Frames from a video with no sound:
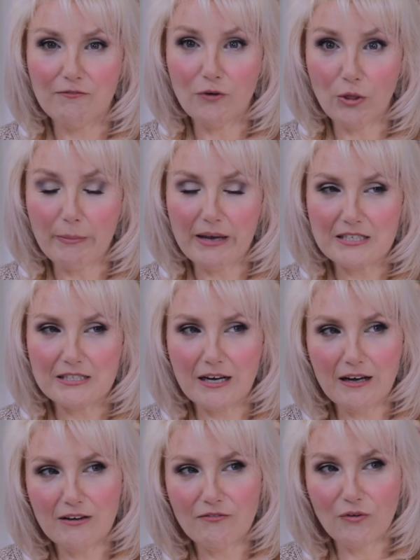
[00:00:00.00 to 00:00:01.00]
for the
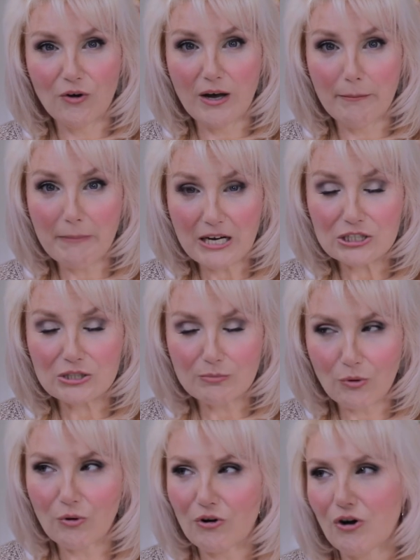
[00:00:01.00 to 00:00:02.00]
better, much
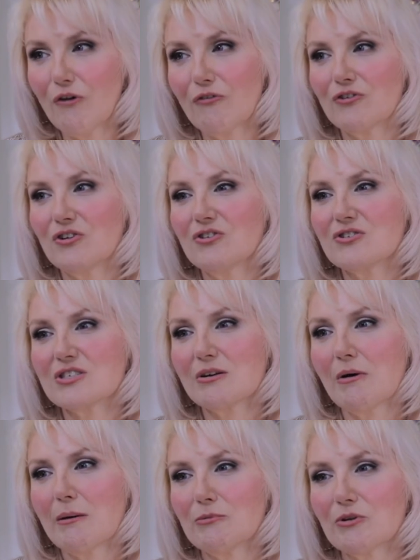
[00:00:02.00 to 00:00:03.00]
more often,
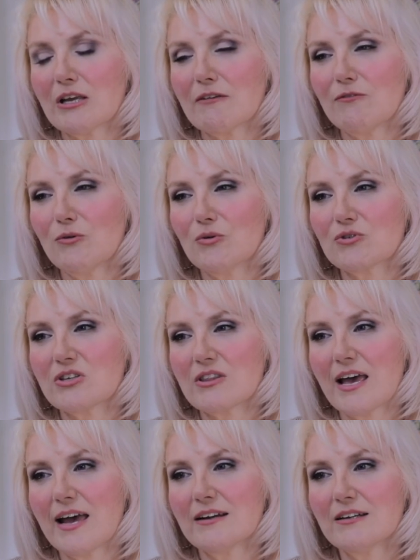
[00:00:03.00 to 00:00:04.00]
so I'm looking forward to
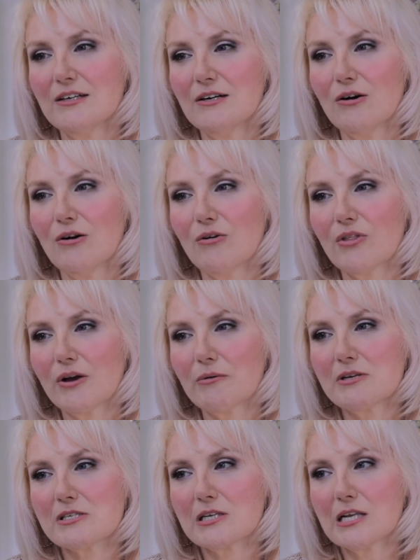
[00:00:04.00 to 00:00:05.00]
that. Although
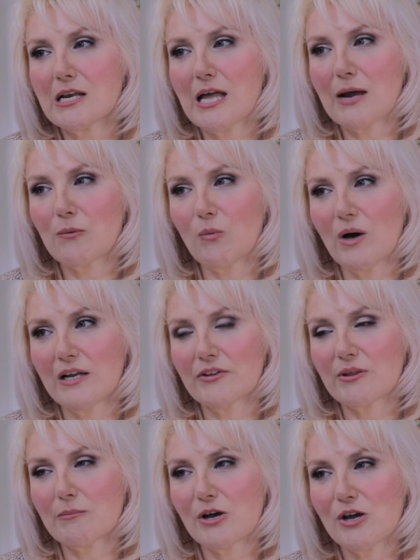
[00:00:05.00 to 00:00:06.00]
he's a little unwell at
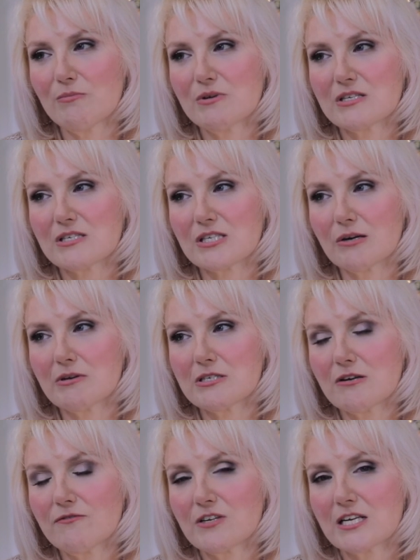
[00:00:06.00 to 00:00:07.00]
the moment, so he's
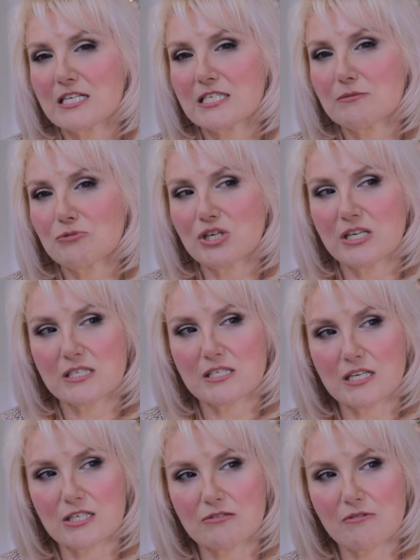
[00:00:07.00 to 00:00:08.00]
off to get some chest
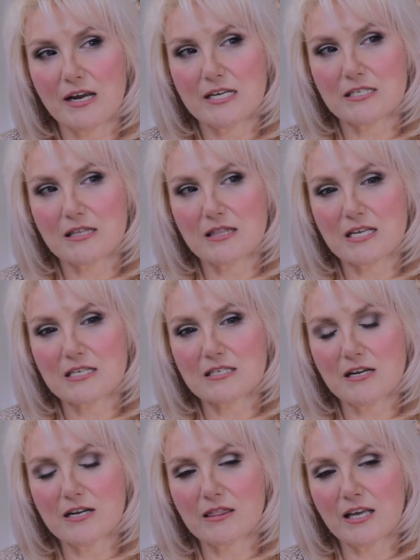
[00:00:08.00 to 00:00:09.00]
x-rays and things
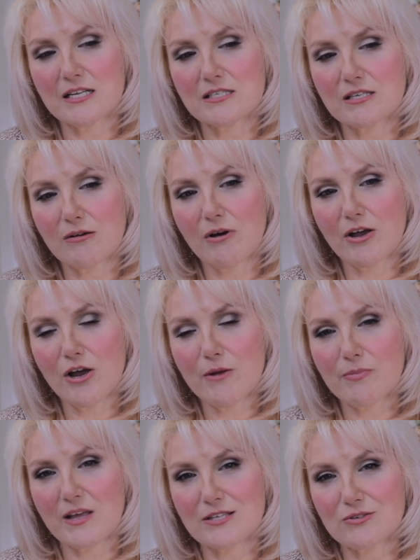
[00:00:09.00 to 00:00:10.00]
like that. So I
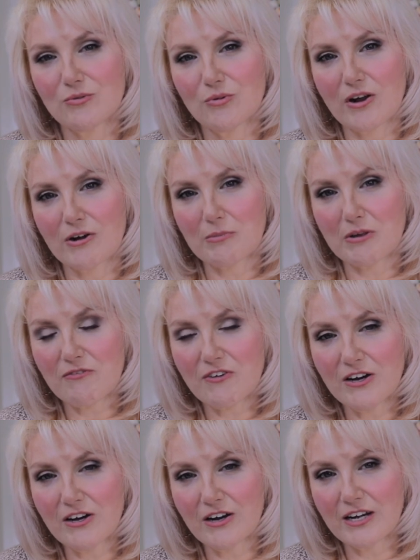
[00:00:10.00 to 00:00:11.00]
hope that's all going to be
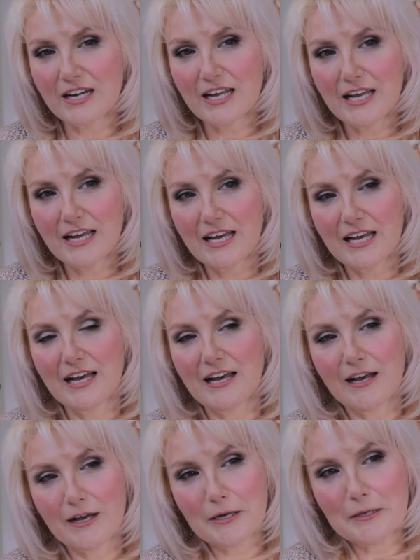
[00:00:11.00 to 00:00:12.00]
fine.
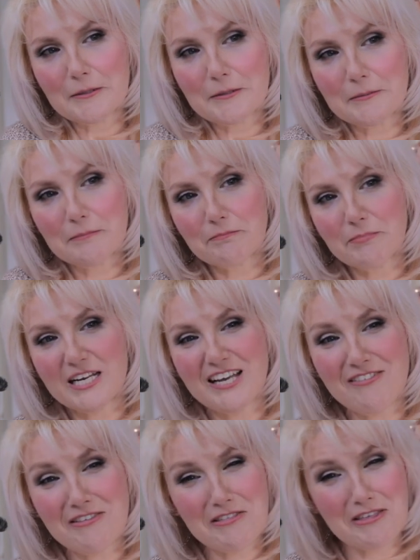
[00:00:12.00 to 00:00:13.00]
But
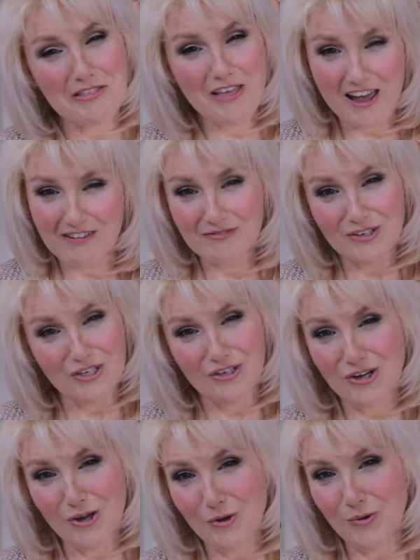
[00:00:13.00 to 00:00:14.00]
other than that,
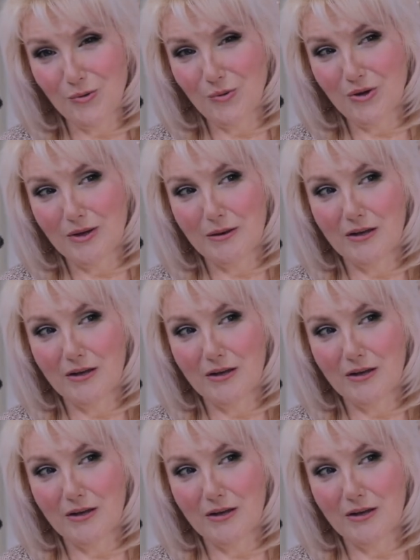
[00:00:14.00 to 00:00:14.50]
no